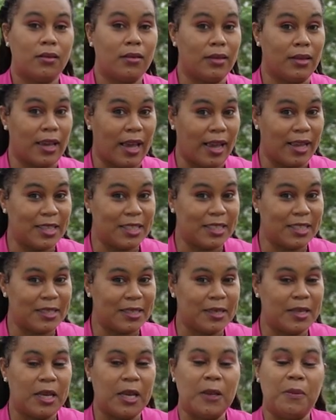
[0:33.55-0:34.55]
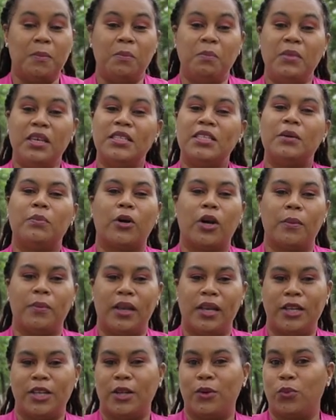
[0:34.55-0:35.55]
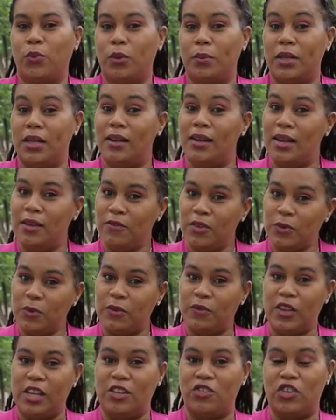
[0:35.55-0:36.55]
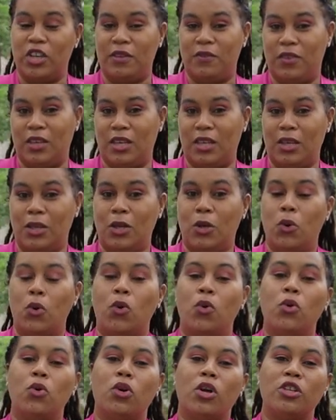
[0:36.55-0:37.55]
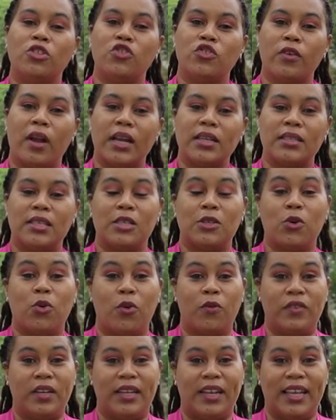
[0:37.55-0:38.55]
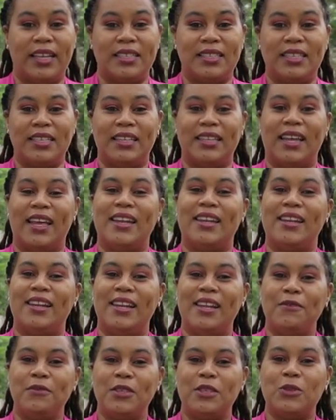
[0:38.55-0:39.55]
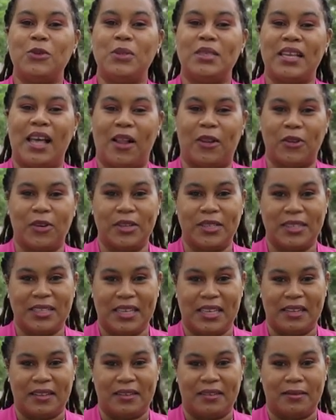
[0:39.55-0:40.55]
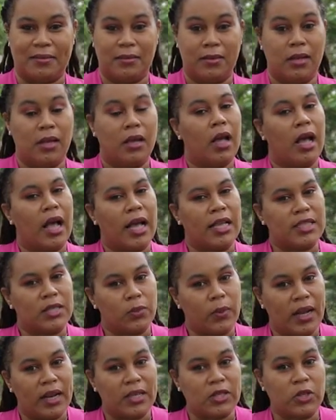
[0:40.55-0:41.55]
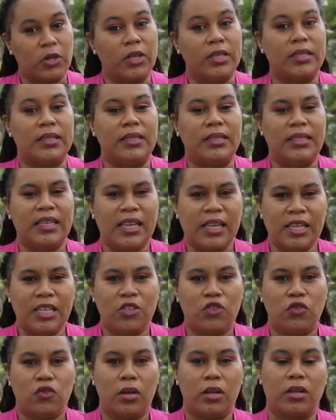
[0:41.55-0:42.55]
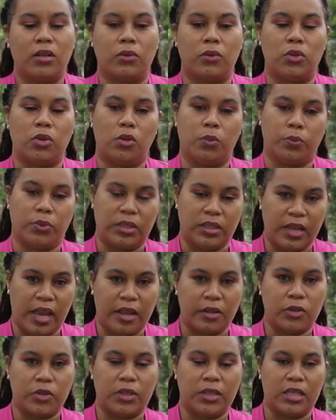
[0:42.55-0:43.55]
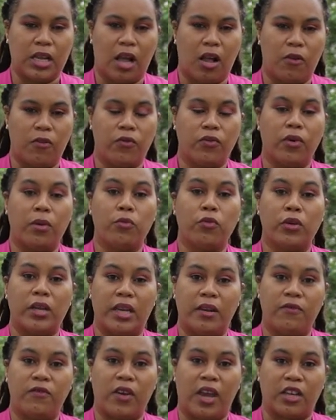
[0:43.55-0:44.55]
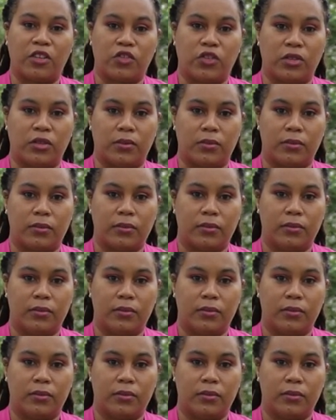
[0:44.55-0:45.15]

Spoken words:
Yet, meet a Barbadian woman living with HIV who contracted COVID-19 and lives to tell her tale, as well as her daily struggles to protect herself from reinfection.